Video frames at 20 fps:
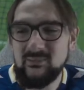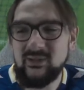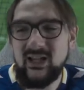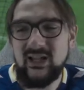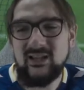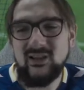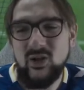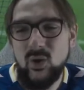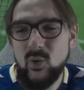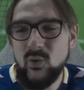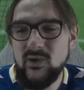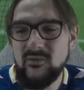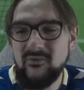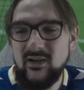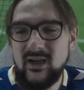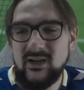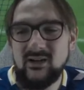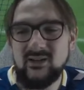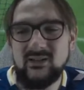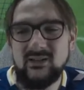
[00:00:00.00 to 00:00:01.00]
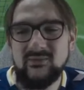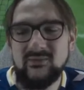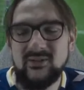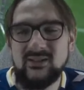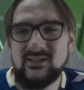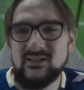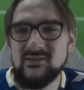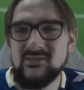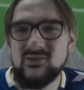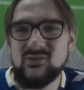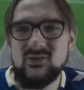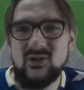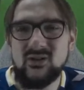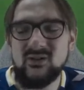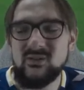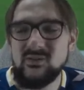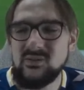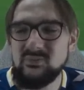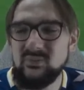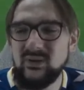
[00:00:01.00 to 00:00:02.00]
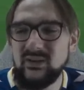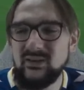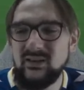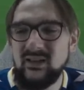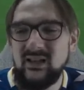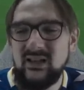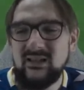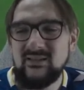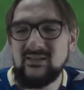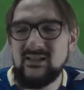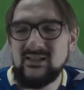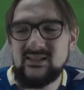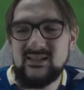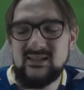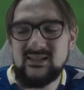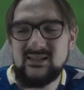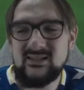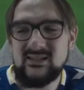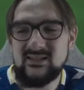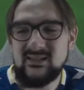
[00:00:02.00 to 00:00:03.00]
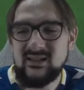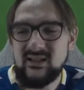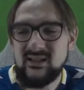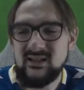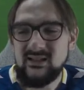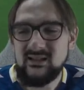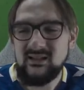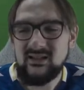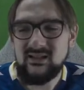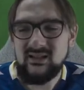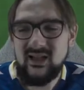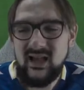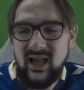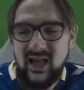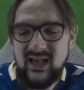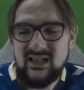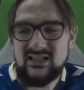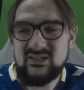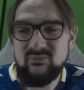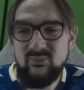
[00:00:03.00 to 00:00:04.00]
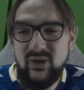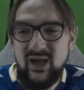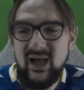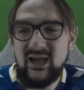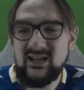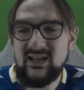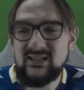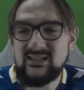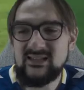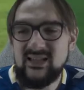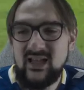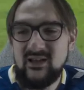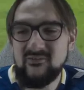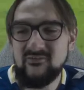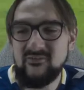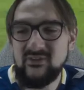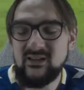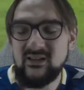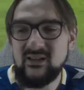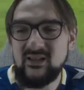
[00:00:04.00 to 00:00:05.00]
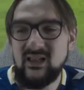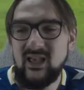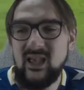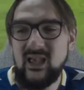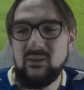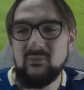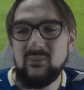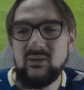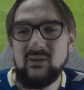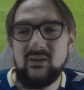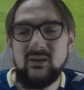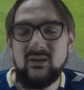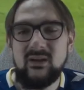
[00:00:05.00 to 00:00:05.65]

And I know we've had our defensive struggles, but this is as bad as that Villa game